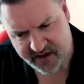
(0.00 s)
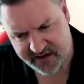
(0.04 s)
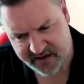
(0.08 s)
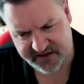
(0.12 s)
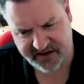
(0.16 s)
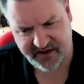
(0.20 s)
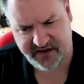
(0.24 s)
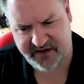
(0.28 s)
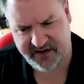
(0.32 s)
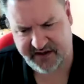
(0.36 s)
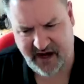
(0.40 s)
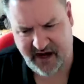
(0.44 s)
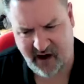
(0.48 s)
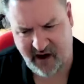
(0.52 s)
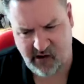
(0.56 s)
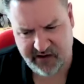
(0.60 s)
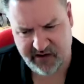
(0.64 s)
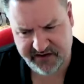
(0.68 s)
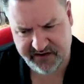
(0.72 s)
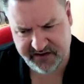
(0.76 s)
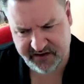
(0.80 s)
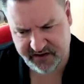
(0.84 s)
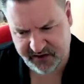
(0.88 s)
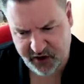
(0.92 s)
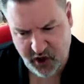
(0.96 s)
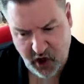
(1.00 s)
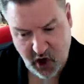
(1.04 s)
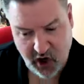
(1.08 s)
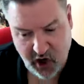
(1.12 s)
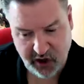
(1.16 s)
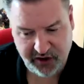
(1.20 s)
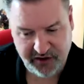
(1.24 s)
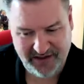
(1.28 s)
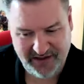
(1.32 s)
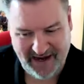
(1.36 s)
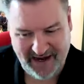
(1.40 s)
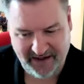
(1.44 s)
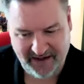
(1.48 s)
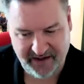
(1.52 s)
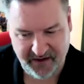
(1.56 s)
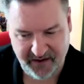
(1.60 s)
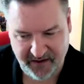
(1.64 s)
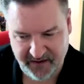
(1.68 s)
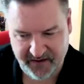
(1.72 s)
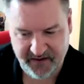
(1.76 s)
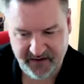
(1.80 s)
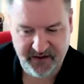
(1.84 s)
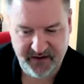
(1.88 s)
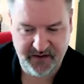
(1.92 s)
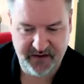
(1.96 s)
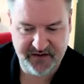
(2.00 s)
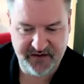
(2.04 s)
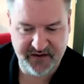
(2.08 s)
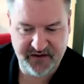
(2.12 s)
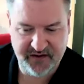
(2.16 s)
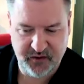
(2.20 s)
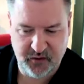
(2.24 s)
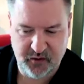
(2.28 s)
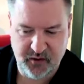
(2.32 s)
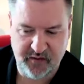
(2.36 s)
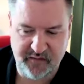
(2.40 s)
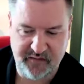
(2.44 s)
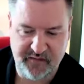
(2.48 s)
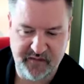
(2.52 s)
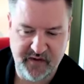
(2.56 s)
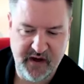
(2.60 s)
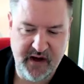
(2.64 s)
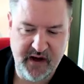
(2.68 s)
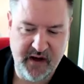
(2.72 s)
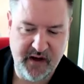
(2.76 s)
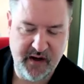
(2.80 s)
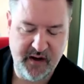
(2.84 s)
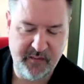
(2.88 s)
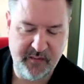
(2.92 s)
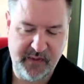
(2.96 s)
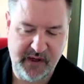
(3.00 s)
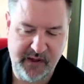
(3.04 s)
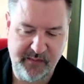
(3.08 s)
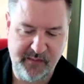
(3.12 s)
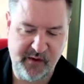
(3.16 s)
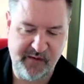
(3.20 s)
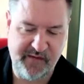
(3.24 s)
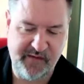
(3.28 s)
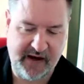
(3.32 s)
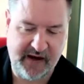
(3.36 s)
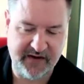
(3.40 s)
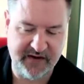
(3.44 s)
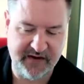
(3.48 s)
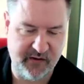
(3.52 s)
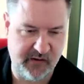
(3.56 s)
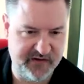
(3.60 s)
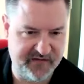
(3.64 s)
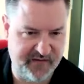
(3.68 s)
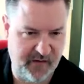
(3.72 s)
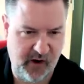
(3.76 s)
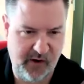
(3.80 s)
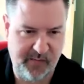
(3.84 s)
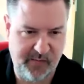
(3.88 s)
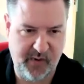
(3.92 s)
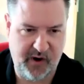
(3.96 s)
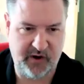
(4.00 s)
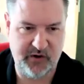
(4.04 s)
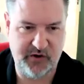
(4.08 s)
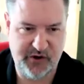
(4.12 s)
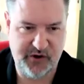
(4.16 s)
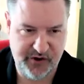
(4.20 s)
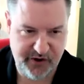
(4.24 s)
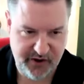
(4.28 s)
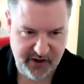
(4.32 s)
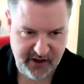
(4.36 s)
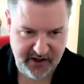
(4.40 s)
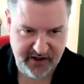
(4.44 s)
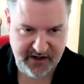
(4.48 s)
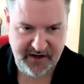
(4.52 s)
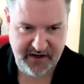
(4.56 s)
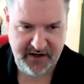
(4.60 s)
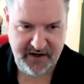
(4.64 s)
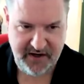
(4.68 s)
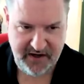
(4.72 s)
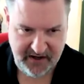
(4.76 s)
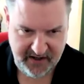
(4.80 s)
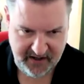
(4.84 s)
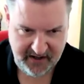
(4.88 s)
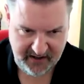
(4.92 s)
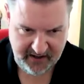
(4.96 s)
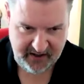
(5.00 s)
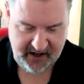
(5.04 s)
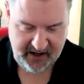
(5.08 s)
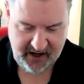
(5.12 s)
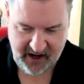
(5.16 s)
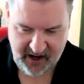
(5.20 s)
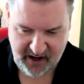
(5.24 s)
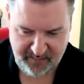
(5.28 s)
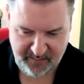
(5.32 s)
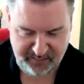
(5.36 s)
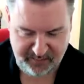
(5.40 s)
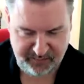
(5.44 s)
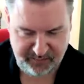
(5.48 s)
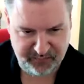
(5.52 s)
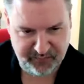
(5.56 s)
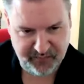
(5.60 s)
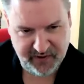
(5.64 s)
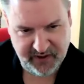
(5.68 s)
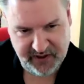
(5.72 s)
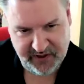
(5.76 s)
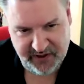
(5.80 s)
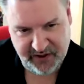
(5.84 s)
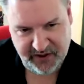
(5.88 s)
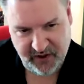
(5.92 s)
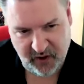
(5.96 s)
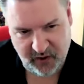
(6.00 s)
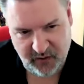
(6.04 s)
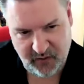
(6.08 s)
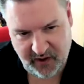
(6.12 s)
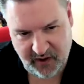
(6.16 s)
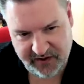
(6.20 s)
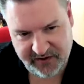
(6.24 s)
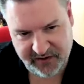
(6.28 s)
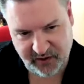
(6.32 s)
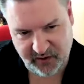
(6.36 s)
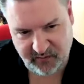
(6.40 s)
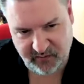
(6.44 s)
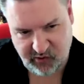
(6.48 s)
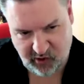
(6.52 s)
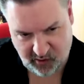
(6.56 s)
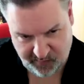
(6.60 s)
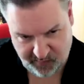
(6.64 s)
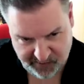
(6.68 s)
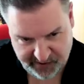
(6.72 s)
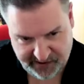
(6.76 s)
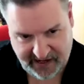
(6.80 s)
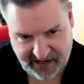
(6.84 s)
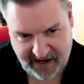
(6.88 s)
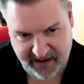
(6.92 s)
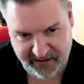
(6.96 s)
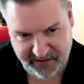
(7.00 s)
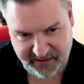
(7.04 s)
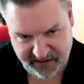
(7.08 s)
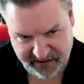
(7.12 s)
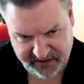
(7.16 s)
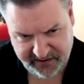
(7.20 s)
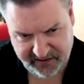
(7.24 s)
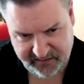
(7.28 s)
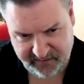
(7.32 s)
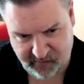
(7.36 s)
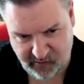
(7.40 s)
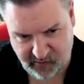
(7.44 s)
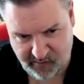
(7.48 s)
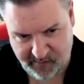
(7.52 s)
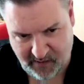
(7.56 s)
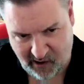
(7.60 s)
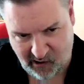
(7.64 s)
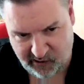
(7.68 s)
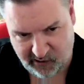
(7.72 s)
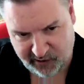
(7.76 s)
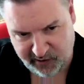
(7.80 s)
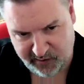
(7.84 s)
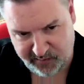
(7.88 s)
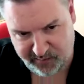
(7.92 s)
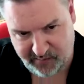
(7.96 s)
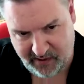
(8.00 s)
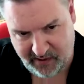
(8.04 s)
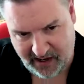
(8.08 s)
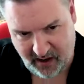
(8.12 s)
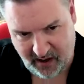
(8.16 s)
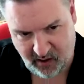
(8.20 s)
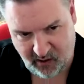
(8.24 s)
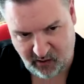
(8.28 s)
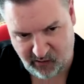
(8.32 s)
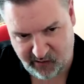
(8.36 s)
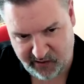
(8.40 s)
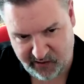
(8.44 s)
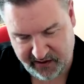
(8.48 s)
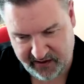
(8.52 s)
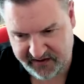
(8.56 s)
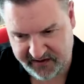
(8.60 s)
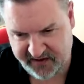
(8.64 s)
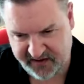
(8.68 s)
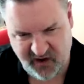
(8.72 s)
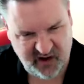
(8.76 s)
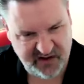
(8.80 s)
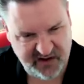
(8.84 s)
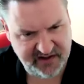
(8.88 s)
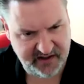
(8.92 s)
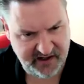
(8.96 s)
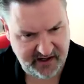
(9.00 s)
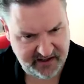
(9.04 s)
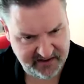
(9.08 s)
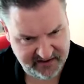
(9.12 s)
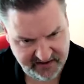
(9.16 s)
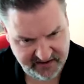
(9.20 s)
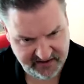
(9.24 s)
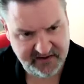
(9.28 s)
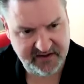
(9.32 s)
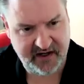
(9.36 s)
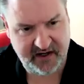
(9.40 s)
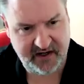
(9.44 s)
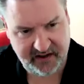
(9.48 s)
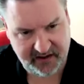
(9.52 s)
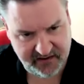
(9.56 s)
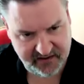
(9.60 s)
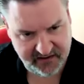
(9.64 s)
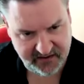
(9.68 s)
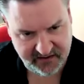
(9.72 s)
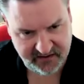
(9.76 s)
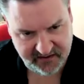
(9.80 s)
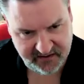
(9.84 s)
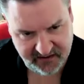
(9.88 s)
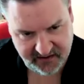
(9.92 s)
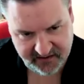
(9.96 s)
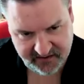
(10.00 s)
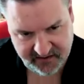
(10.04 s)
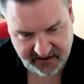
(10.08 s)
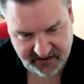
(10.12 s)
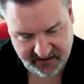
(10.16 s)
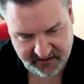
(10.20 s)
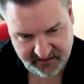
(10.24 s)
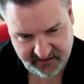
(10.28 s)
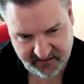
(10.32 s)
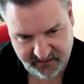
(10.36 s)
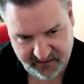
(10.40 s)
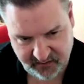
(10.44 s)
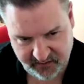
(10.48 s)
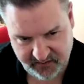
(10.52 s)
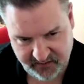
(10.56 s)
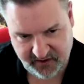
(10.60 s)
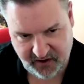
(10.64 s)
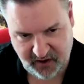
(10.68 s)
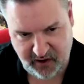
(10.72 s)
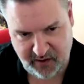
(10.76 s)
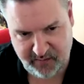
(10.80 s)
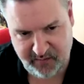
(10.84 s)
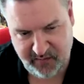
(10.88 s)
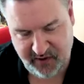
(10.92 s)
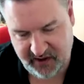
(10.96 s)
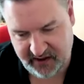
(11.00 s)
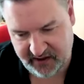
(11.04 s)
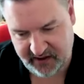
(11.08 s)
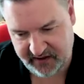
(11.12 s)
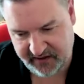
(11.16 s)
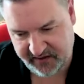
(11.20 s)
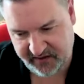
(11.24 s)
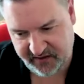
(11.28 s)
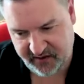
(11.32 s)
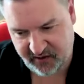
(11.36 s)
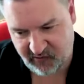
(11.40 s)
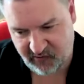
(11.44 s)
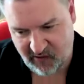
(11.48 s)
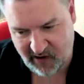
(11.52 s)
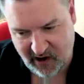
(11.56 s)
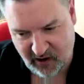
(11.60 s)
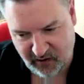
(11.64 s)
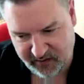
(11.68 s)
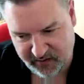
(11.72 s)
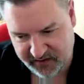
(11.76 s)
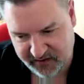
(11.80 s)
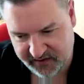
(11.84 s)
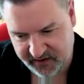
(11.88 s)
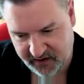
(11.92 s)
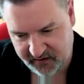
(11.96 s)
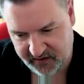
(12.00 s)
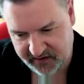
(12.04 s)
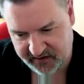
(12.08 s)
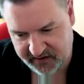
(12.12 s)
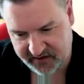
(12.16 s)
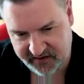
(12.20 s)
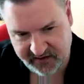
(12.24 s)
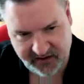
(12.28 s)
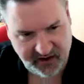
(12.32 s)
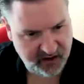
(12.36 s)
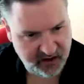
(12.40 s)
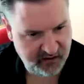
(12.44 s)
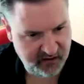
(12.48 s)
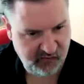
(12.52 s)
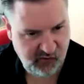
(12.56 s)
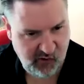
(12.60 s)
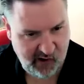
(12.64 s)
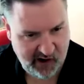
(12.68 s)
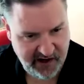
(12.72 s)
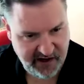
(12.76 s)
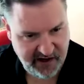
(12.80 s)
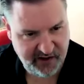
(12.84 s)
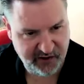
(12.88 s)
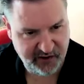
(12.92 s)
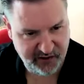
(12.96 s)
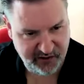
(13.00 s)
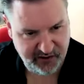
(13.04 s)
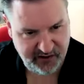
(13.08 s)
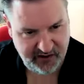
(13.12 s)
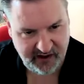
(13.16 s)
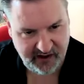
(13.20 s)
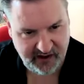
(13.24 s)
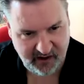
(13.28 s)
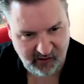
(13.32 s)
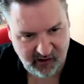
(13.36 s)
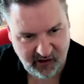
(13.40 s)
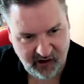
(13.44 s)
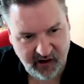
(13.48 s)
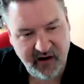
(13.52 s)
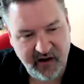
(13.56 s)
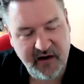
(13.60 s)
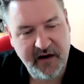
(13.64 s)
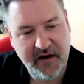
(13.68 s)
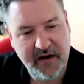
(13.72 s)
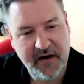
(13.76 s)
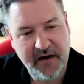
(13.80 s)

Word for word: so this character Kirk Decker, who's a sort of B movie actor, is very much um, you know, a sort of propagandist for American power. And it's 1986 is, is his sort of time that he's around. So this is kind of Reagan era.